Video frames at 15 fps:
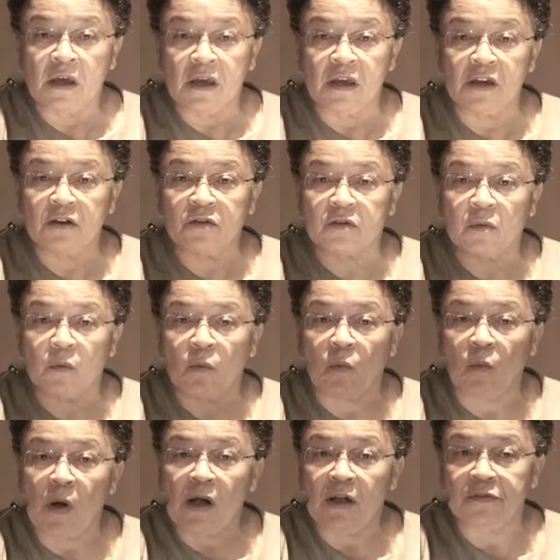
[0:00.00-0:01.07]
it
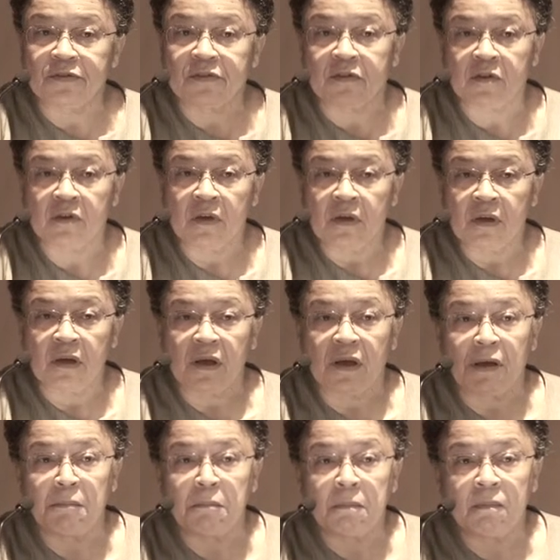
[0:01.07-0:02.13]
whilst
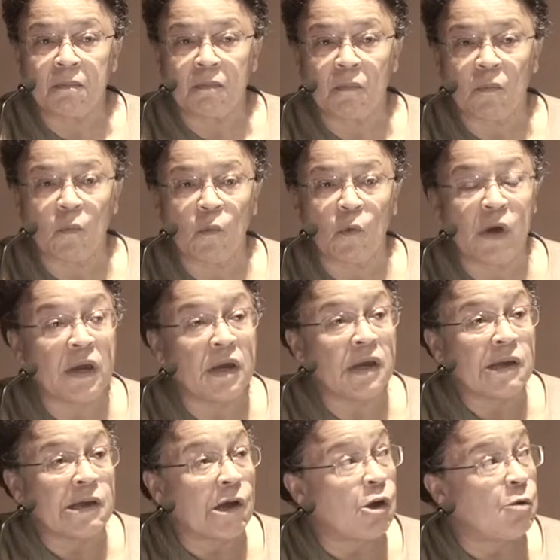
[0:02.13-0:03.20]
um, we
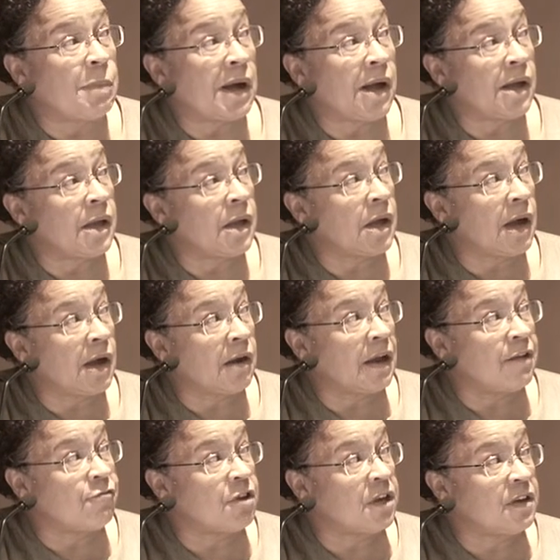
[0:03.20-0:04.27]
go by our
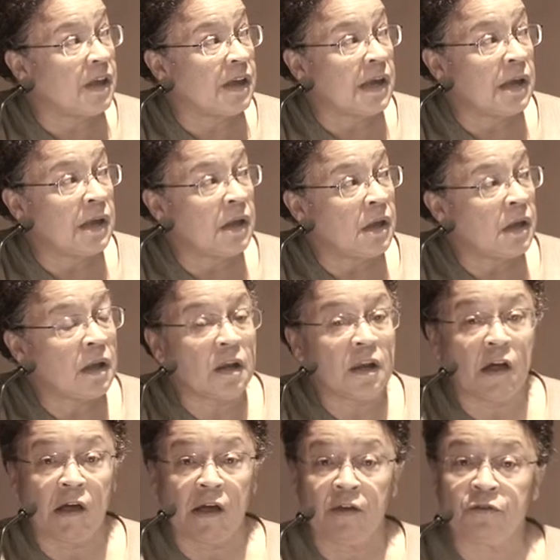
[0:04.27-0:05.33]
everyday
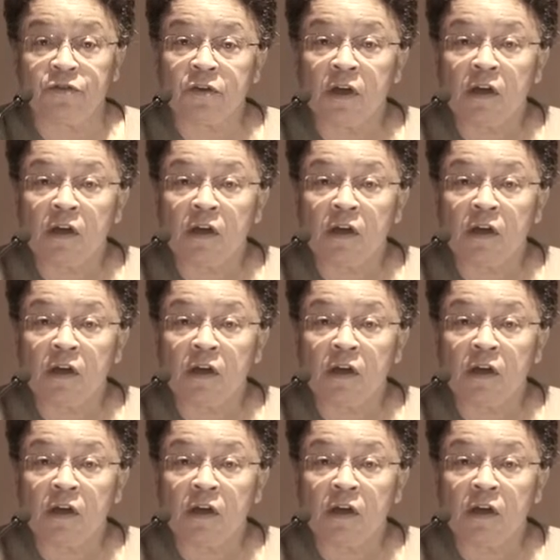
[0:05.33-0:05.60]
lives.